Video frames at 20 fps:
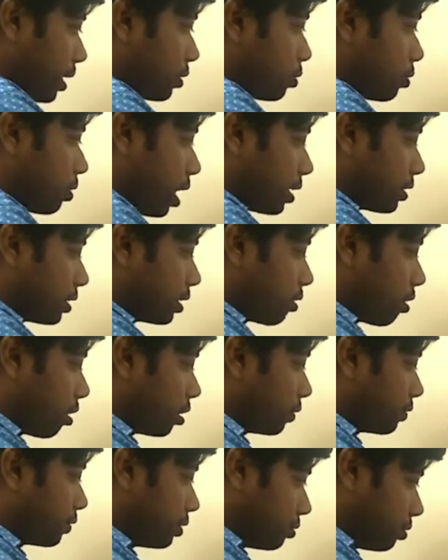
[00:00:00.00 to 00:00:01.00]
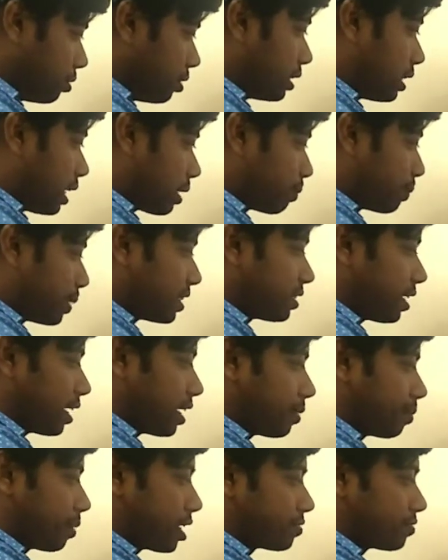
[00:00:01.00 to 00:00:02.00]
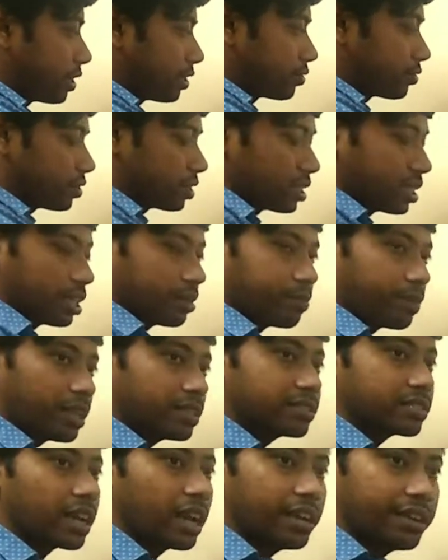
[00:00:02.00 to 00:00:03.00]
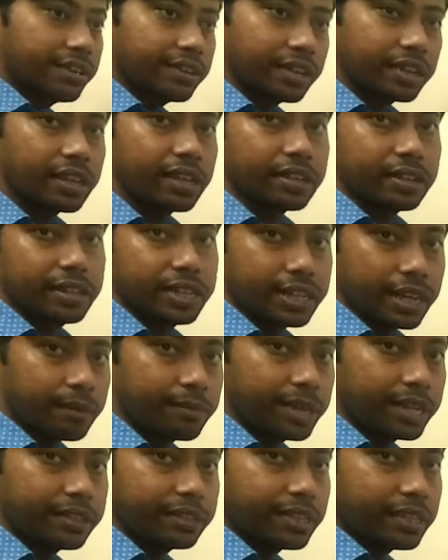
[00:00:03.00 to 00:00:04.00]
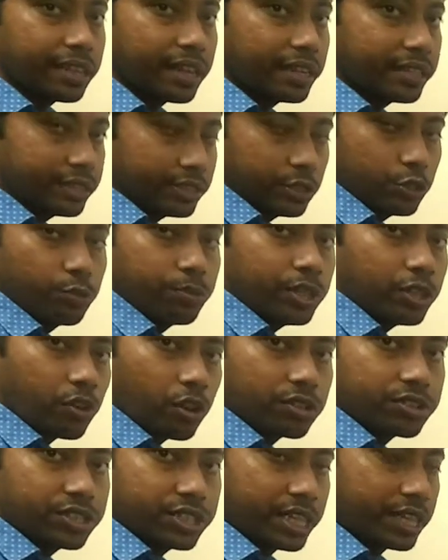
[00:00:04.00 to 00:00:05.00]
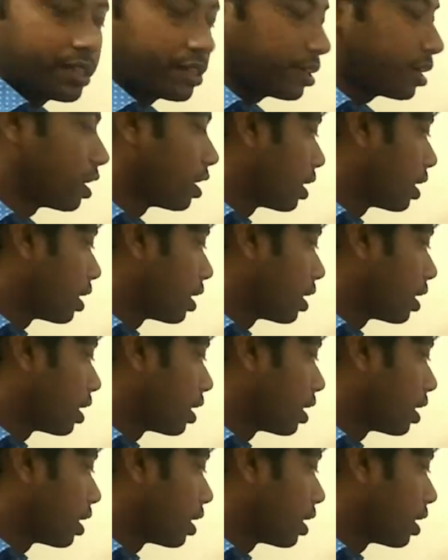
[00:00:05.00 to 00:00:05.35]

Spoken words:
by rho, I think all of you know that pressure head plus velocity head plus kinetic head datum head, it will be constant,